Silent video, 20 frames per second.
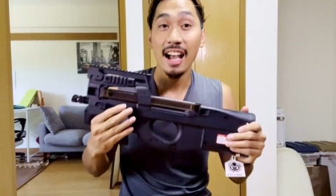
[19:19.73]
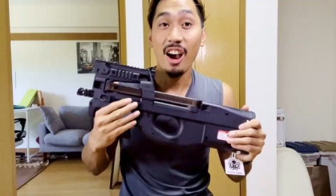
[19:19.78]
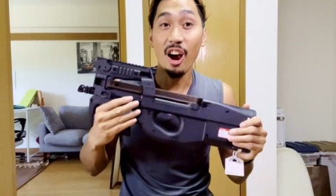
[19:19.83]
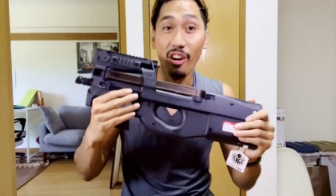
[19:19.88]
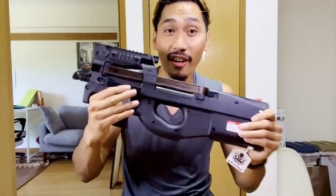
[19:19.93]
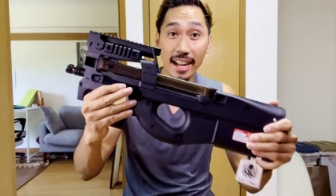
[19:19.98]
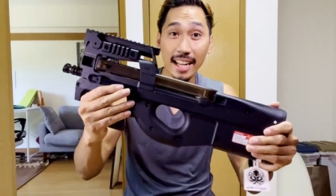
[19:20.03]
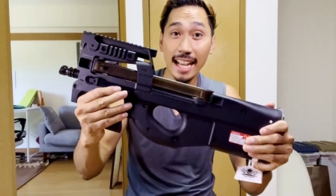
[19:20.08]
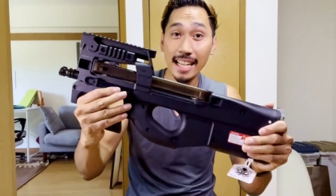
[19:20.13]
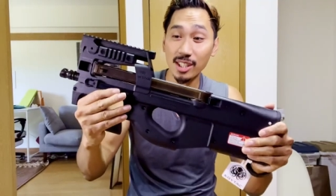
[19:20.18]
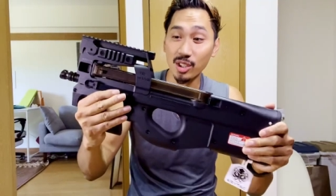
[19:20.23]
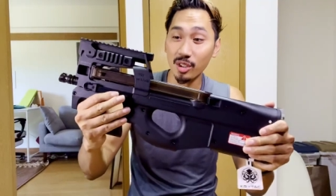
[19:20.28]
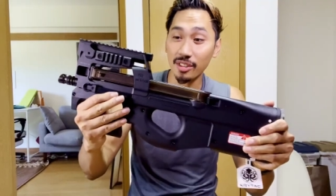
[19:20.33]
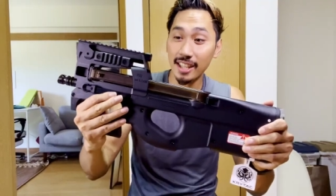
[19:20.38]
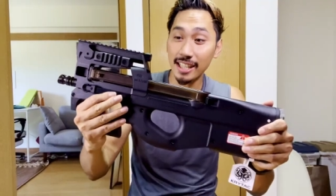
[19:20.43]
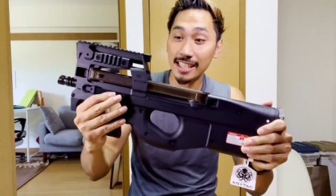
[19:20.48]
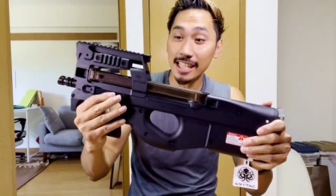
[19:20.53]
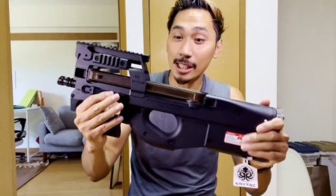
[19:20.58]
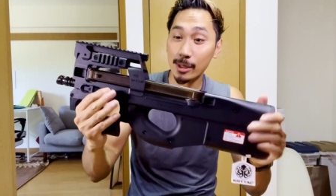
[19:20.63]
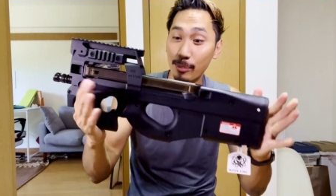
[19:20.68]
All right guys, so
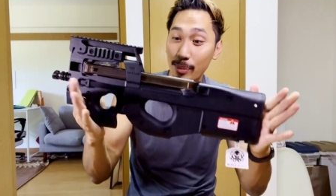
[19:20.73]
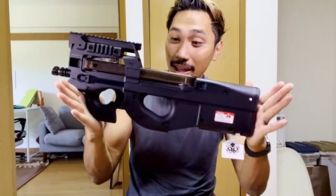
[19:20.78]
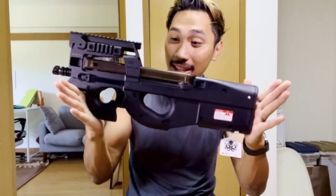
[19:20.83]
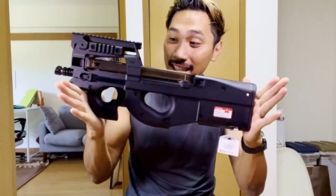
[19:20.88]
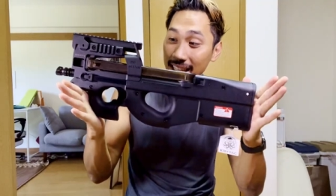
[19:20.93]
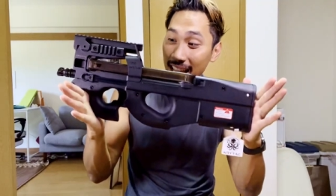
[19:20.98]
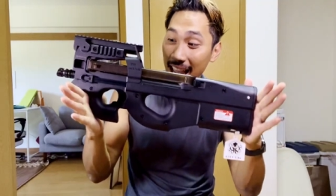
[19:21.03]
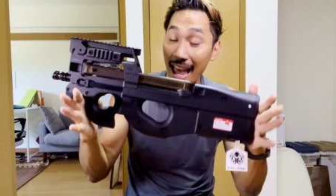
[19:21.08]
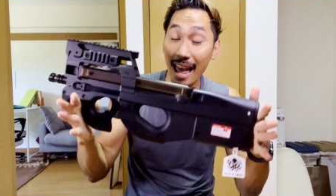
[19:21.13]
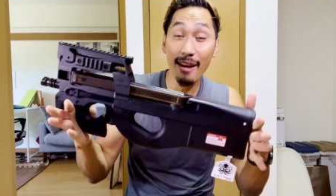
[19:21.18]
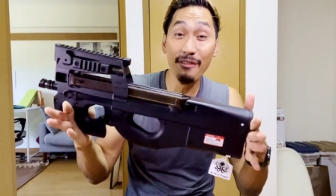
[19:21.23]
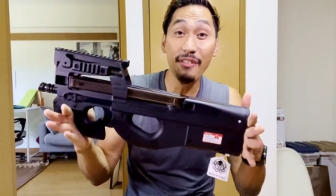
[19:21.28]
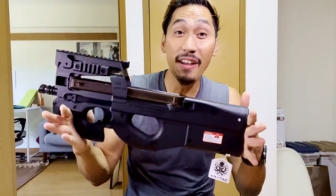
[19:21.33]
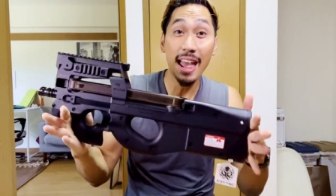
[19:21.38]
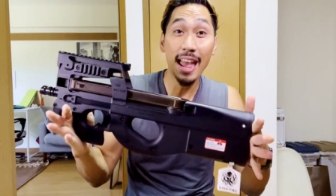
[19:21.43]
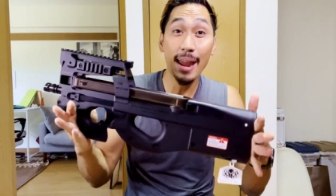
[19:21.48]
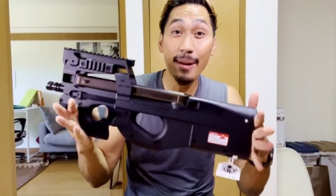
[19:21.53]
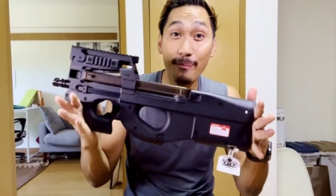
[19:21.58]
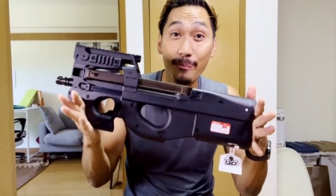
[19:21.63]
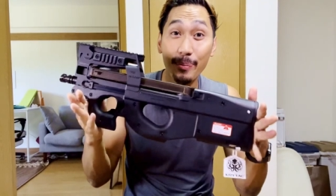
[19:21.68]
this has been the
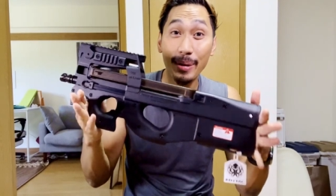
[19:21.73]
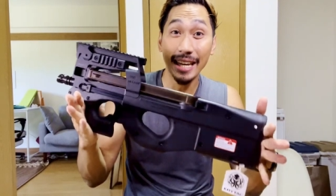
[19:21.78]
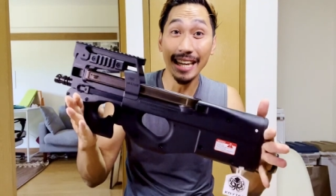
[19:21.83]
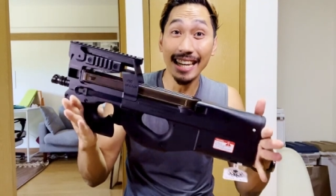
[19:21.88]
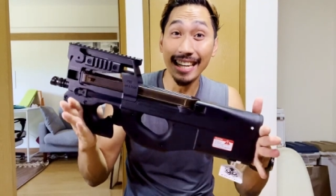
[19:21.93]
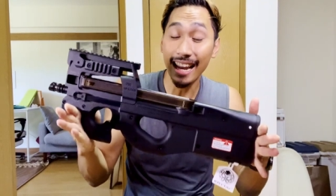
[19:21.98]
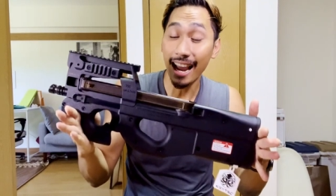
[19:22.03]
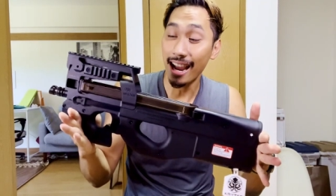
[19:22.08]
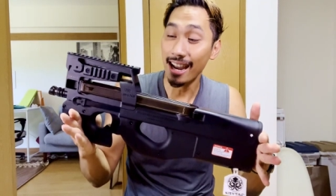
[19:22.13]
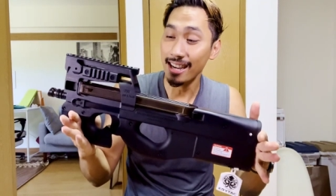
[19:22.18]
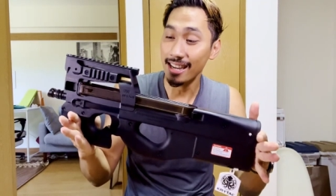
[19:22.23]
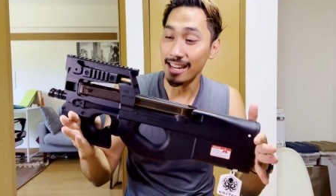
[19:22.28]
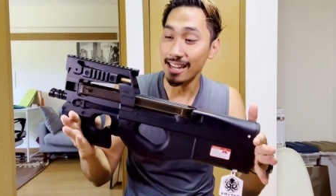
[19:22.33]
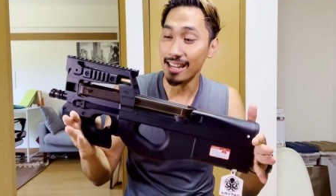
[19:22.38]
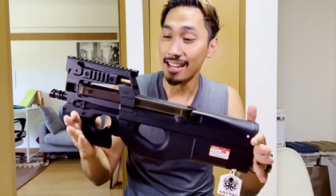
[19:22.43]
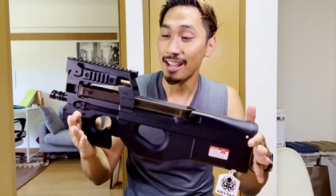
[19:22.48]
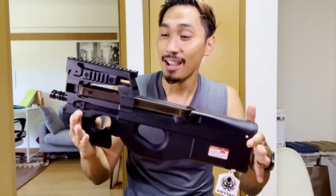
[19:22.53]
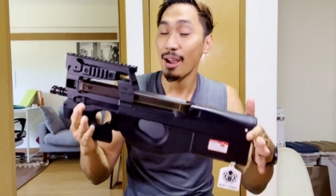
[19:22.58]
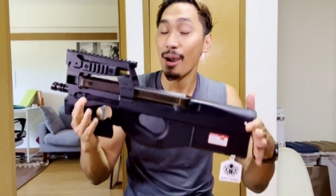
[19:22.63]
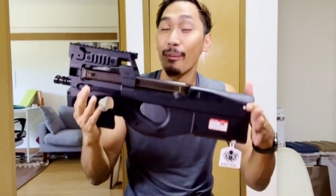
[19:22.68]

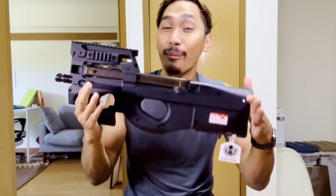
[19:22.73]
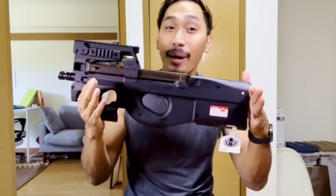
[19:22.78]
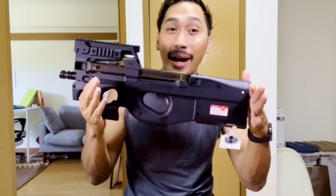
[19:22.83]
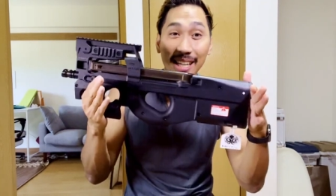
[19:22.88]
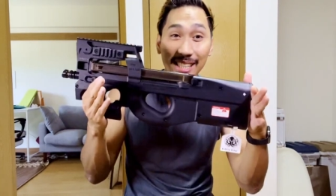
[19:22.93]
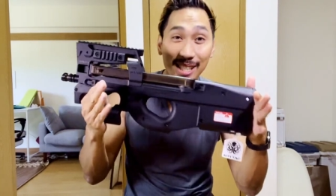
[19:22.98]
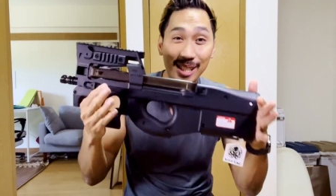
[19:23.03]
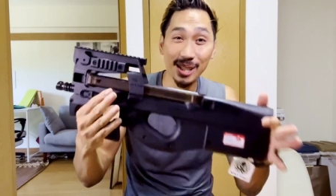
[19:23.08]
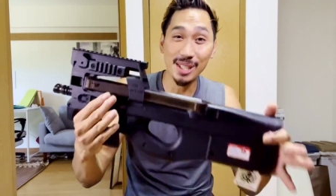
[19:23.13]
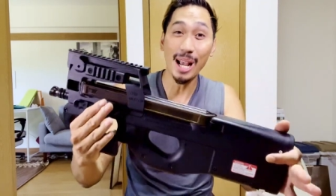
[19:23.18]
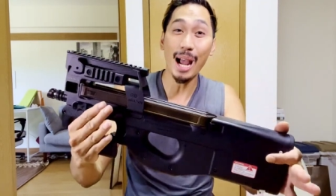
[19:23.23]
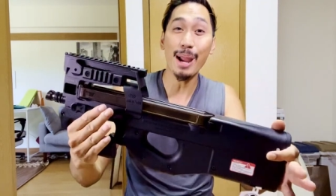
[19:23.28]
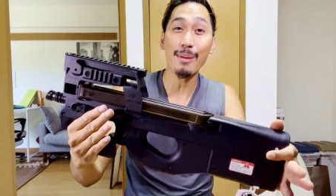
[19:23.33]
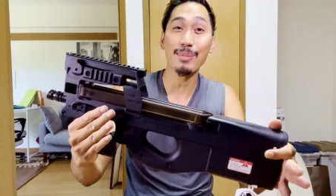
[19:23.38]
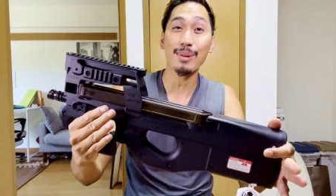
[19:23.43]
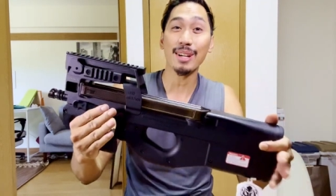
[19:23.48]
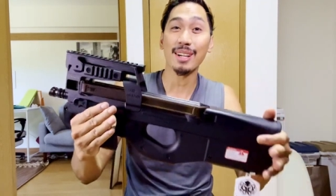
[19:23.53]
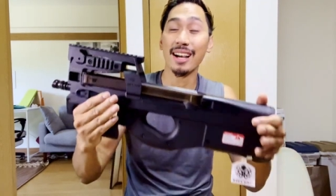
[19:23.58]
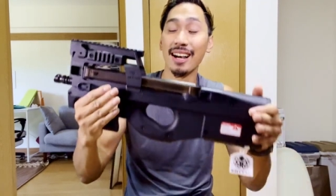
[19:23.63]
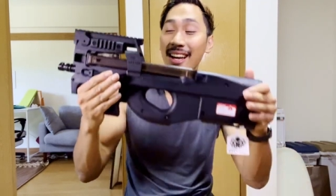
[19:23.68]
FNP90 by
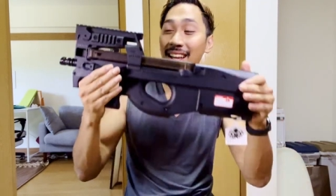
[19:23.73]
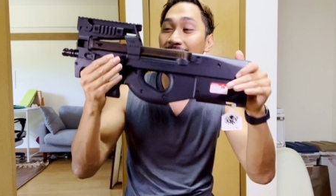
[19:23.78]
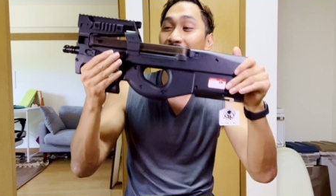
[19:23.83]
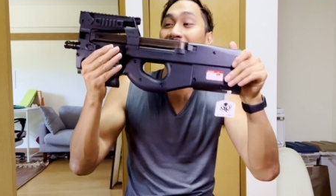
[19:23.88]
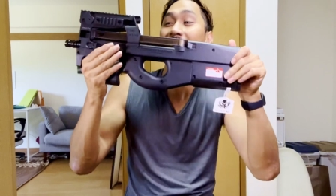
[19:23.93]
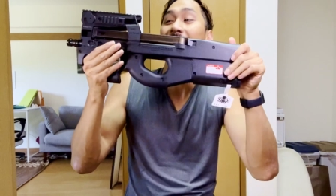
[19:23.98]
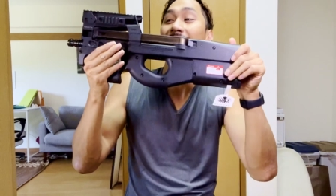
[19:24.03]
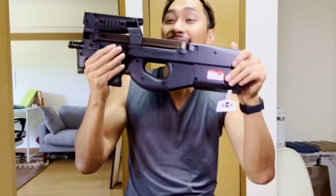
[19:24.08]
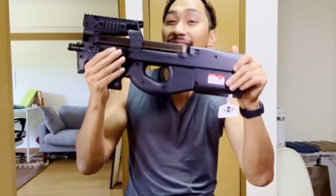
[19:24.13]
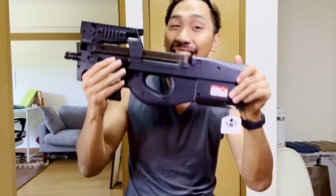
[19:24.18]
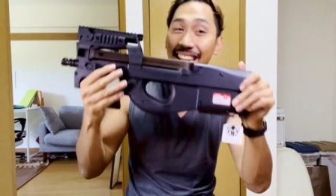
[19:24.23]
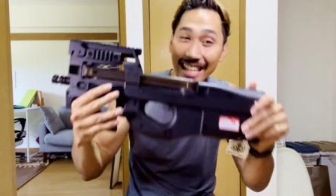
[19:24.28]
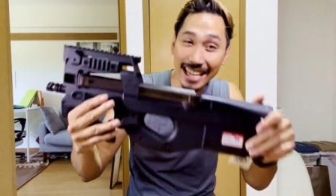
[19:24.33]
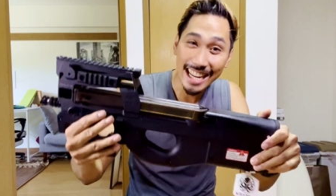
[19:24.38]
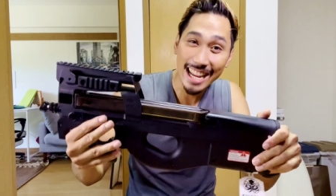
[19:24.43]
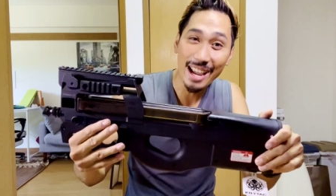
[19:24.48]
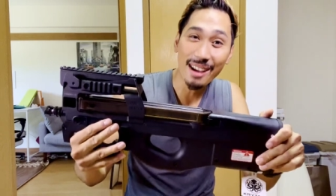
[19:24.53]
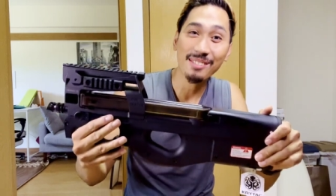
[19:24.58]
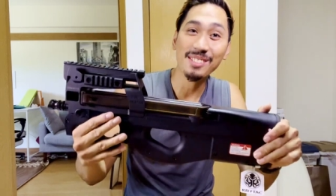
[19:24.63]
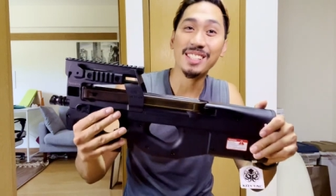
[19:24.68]
Cybergun,
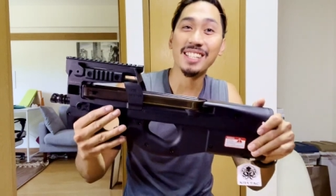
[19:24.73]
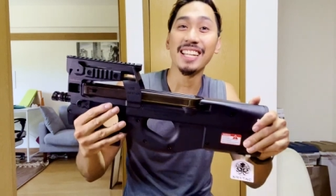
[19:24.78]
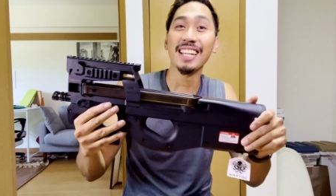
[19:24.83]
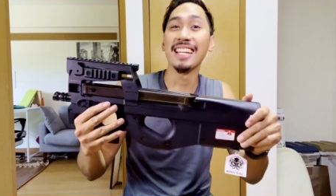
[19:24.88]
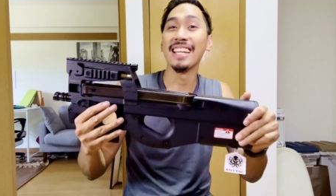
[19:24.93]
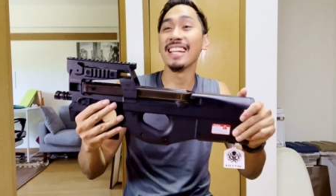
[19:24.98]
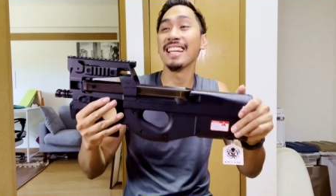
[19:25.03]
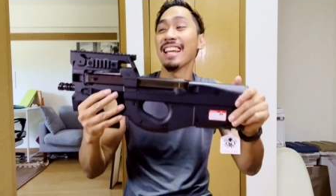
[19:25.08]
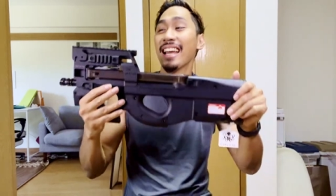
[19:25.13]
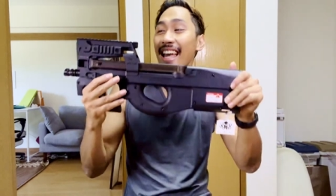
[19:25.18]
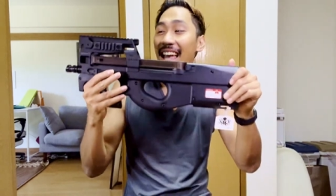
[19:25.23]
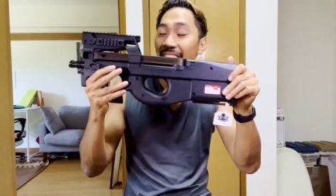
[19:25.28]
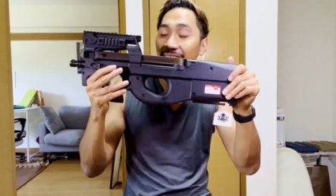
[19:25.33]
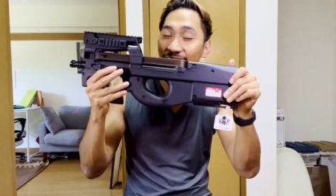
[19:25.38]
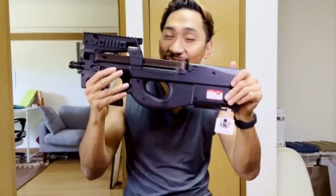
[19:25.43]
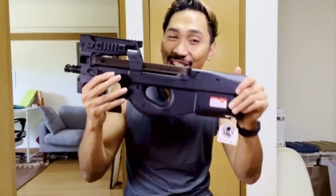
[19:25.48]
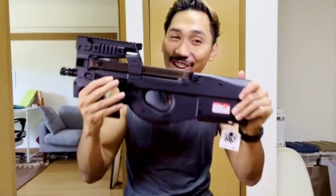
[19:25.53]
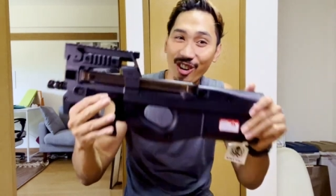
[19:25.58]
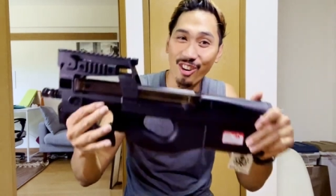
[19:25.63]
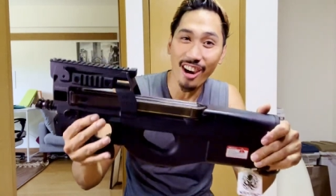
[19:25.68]
EMG,
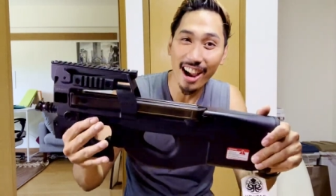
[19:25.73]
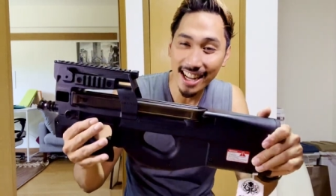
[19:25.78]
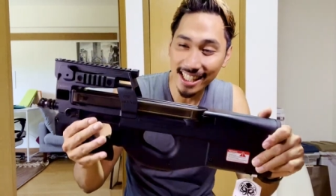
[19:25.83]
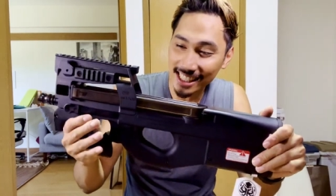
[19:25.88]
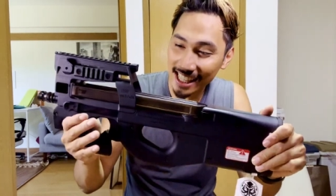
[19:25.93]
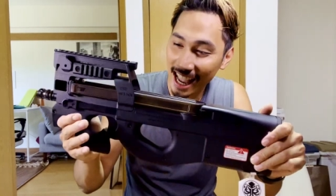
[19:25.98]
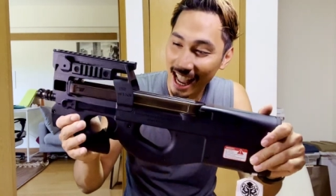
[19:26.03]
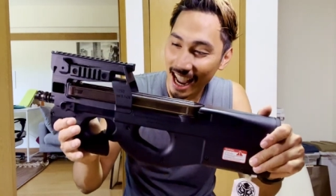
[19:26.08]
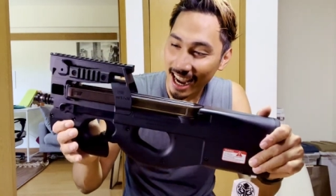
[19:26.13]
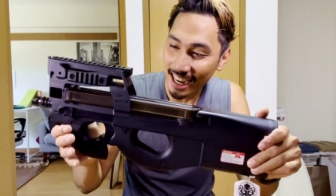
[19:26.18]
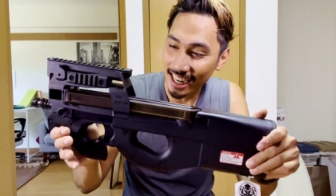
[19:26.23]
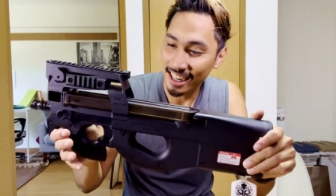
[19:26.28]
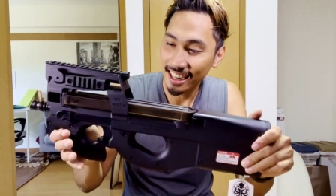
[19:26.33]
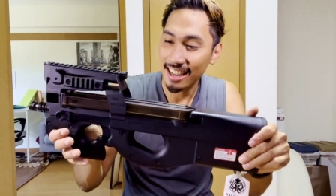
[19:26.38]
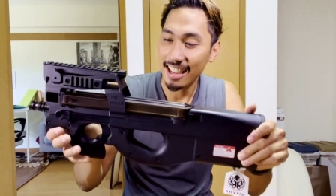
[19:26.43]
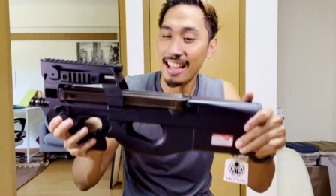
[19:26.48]
and Krytac.